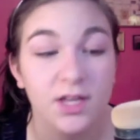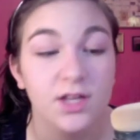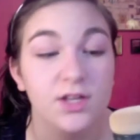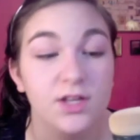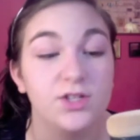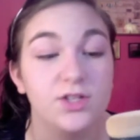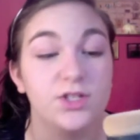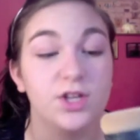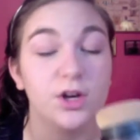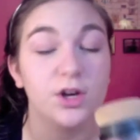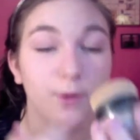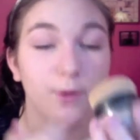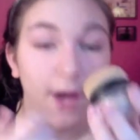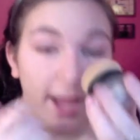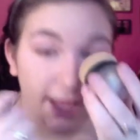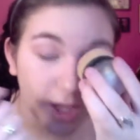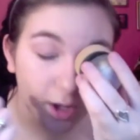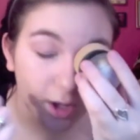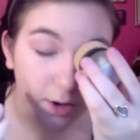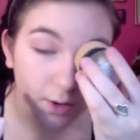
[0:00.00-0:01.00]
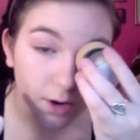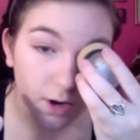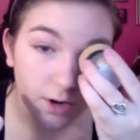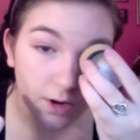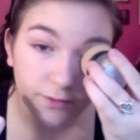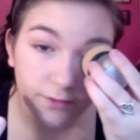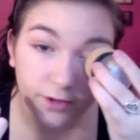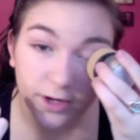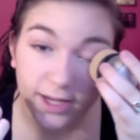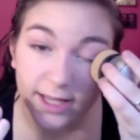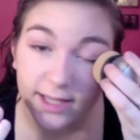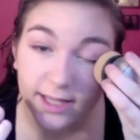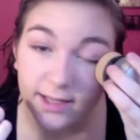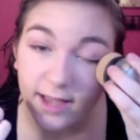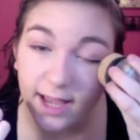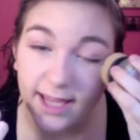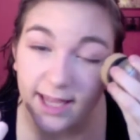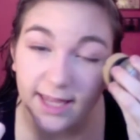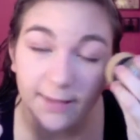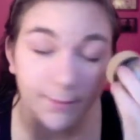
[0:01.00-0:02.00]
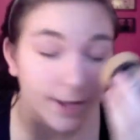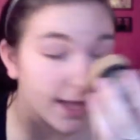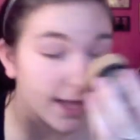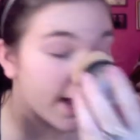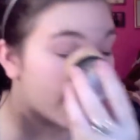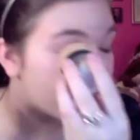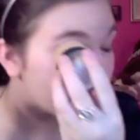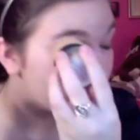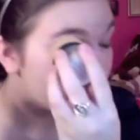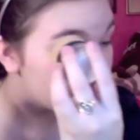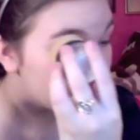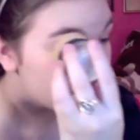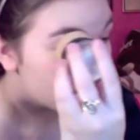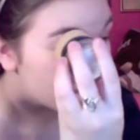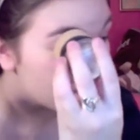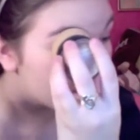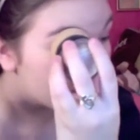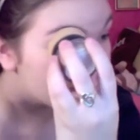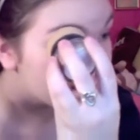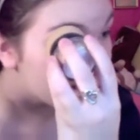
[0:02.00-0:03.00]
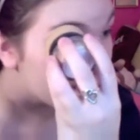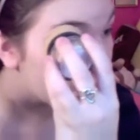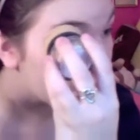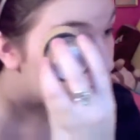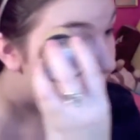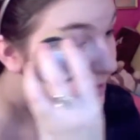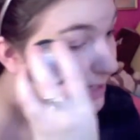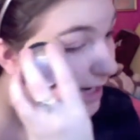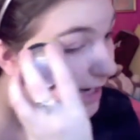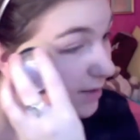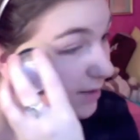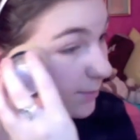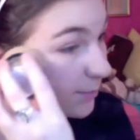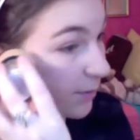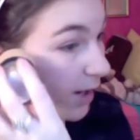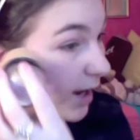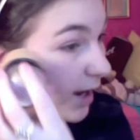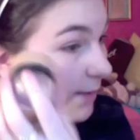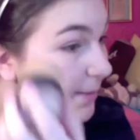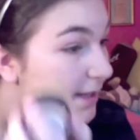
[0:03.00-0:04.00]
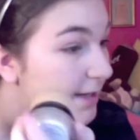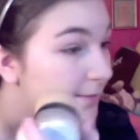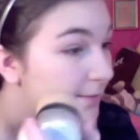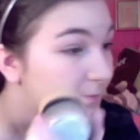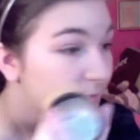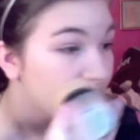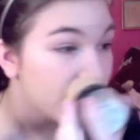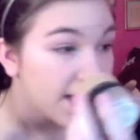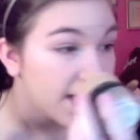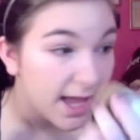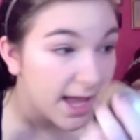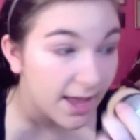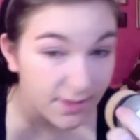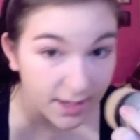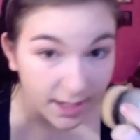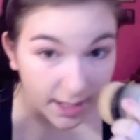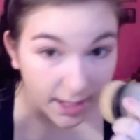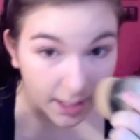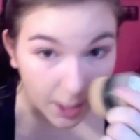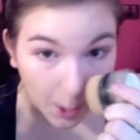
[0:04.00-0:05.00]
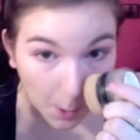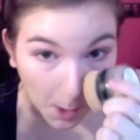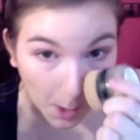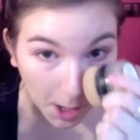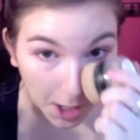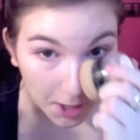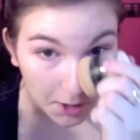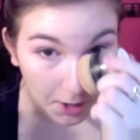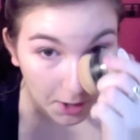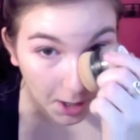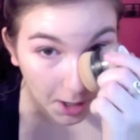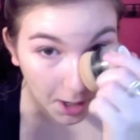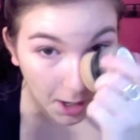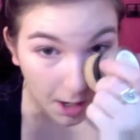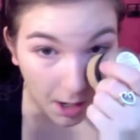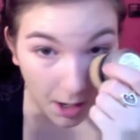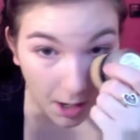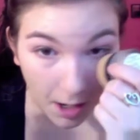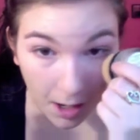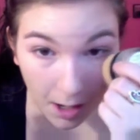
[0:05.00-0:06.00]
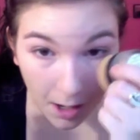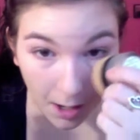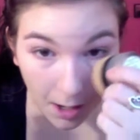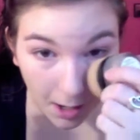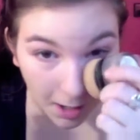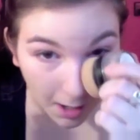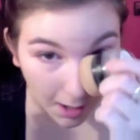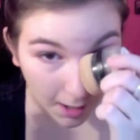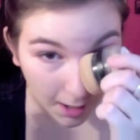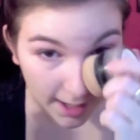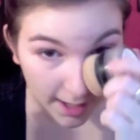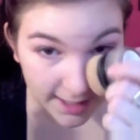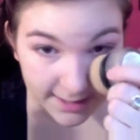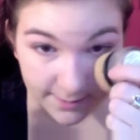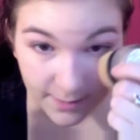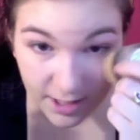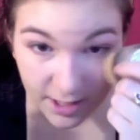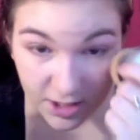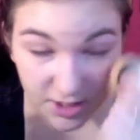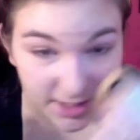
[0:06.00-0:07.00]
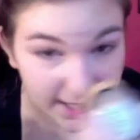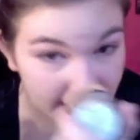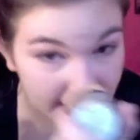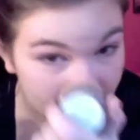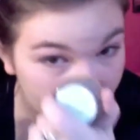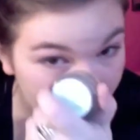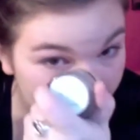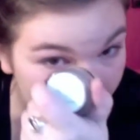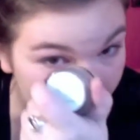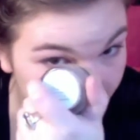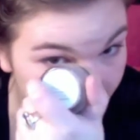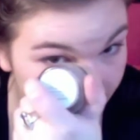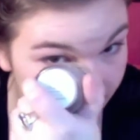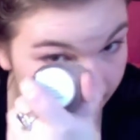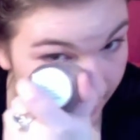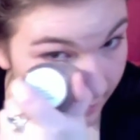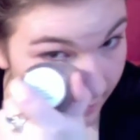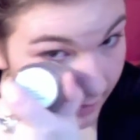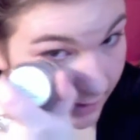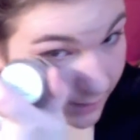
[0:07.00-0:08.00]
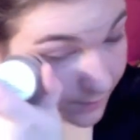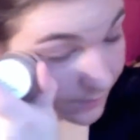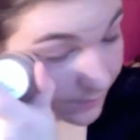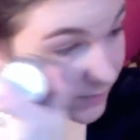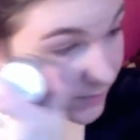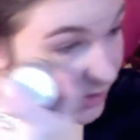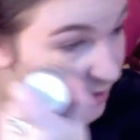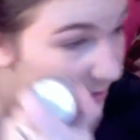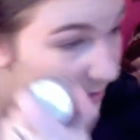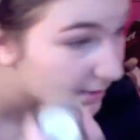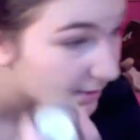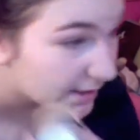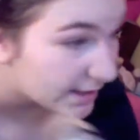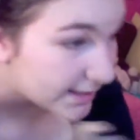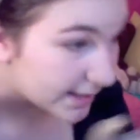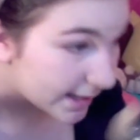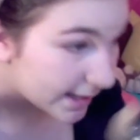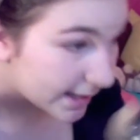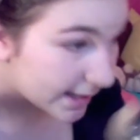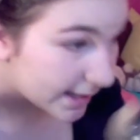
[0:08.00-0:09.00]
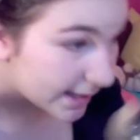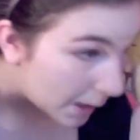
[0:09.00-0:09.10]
So I go over it. I get my eyelid too because it helps kind of prime it. And then I go under as much as I can to blend in.